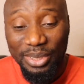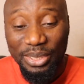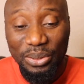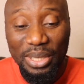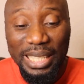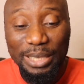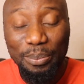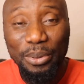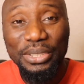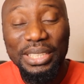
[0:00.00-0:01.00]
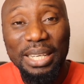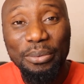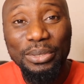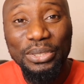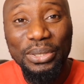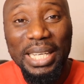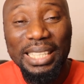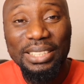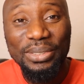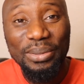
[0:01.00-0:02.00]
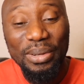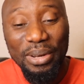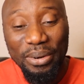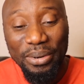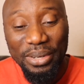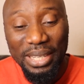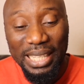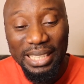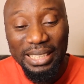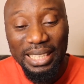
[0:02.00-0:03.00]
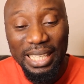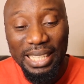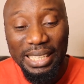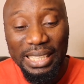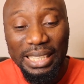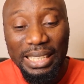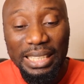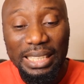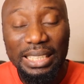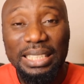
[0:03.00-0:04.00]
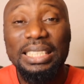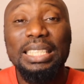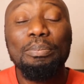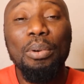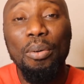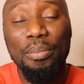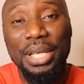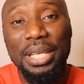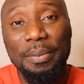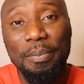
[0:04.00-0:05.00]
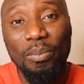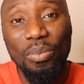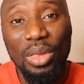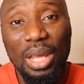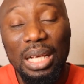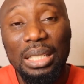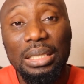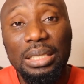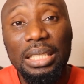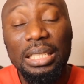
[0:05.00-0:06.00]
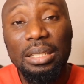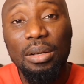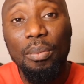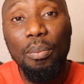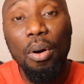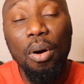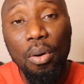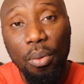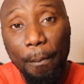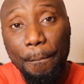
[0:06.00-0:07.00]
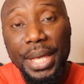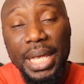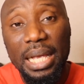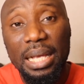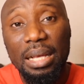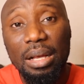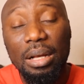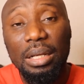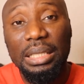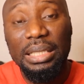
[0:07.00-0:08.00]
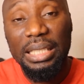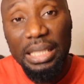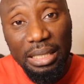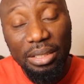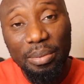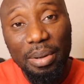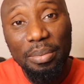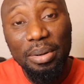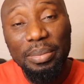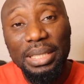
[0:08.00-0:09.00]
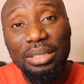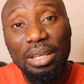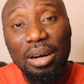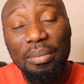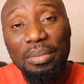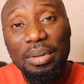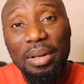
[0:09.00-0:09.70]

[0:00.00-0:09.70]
So the next point I want you guys to learn is Dibomi. Dibomi. Di, remember, means come.